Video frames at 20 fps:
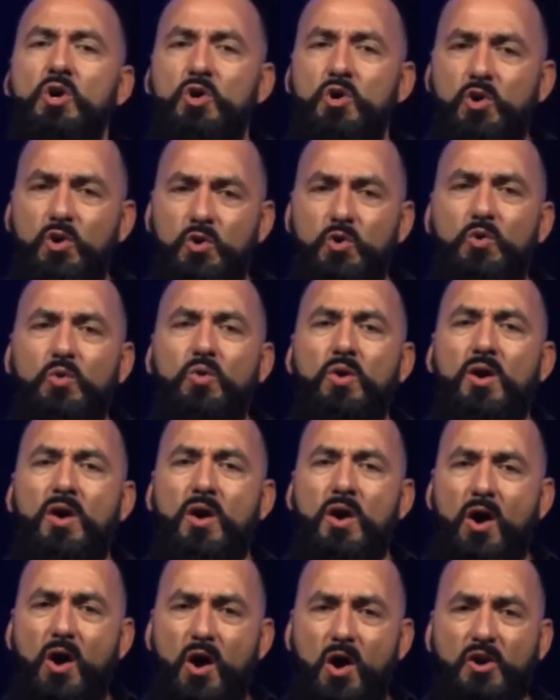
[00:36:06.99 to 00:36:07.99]
Who
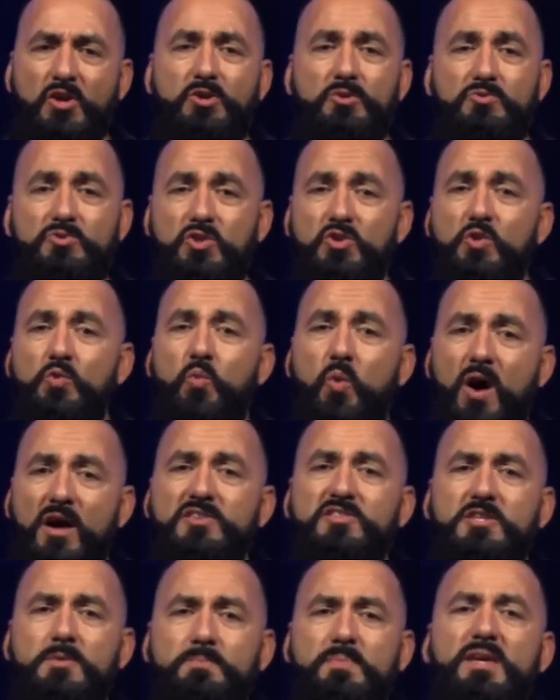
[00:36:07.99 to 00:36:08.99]
are you? Do you
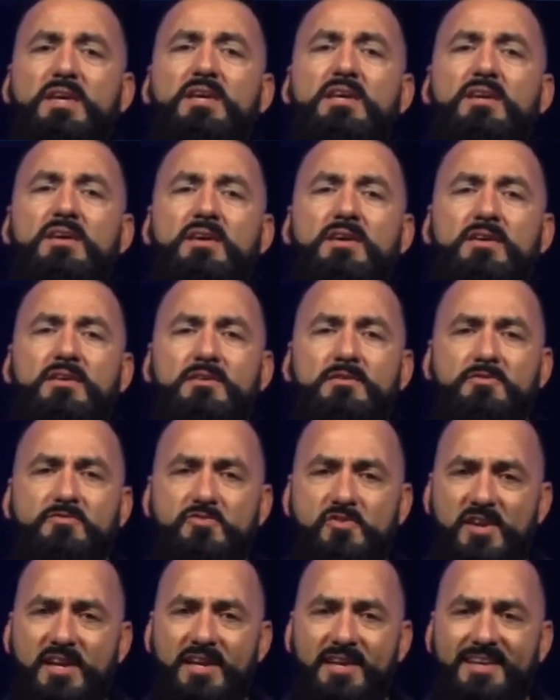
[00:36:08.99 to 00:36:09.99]
want to be
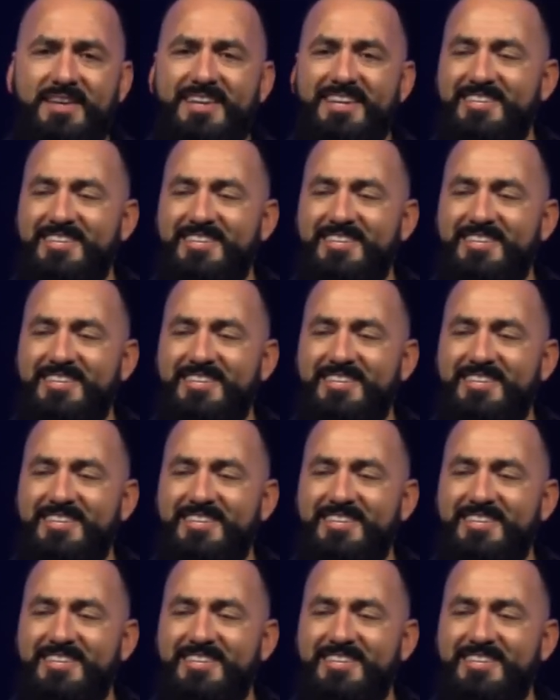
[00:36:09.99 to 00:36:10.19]
free?